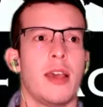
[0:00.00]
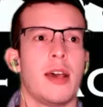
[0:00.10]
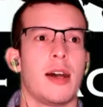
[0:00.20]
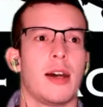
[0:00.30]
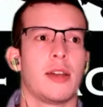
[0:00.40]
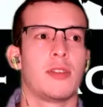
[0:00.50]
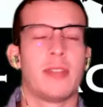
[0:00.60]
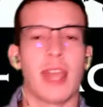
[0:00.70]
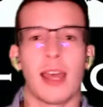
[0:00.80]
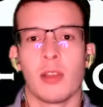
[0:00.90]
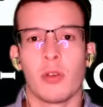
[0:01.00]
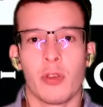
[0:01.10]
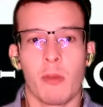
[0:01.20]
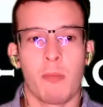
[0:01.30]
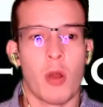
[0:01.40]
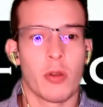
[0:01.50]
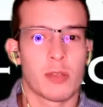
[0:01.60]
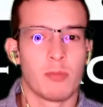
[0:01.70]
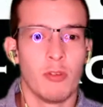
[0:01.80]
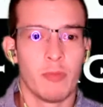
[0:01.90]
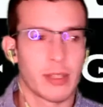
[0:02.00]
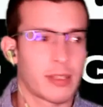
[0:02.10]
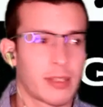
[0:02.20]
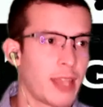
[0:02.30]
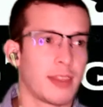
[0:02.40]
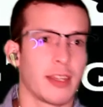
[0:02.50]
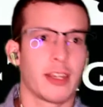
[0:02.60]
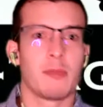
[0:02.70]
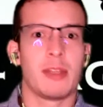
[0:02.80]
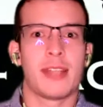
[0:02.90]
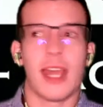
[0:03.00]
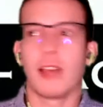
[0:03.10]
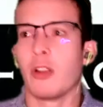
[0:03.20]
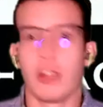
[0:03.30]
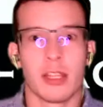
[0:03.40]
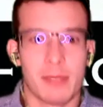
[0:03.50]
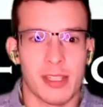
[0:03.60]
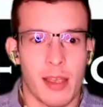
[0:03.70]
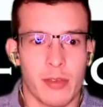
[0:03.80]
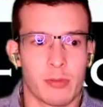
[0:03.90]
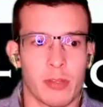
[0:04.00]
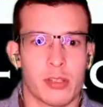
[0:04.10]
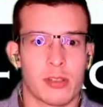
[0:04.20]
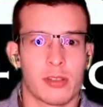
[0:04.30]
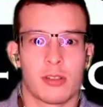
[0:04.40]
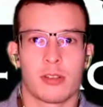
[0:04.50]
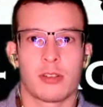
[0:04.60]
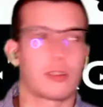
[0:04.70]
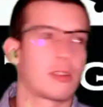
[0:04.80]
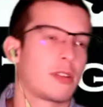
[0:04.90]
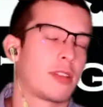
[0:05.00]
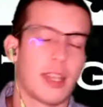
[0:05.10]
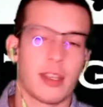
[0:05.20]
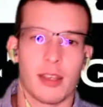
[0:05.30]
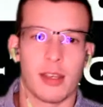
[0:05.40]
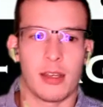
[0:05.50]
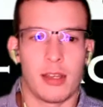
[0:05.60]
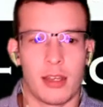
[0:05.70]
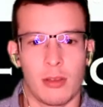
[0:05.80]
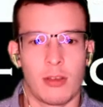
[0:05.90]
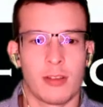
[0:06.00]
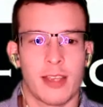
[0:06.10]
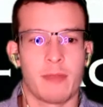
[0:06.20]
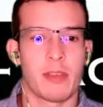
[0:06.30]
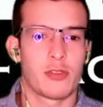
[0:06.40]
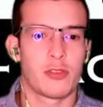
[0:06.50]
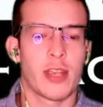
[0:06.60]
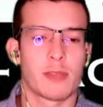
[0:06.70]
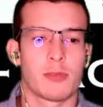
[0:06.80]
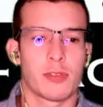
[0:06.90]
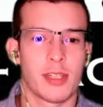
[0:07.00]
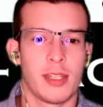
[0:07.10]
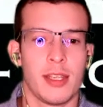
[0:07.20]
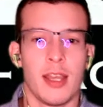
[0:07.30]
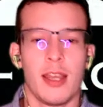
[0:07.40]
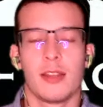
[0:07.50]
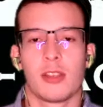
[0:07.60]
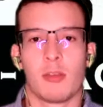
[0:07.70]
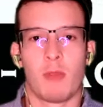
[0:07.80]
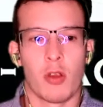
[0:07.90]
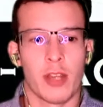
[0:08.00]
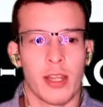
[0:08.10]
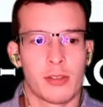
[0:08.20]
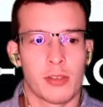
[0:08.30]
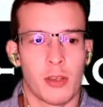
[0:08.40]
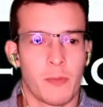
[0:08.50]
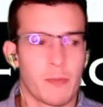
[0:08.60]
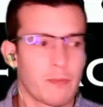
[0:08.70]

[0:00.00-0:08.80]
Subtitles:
to download your opponent's movements, and they're going to be downloading themselves, which could take a long time, as you guys will see tomorrow night. So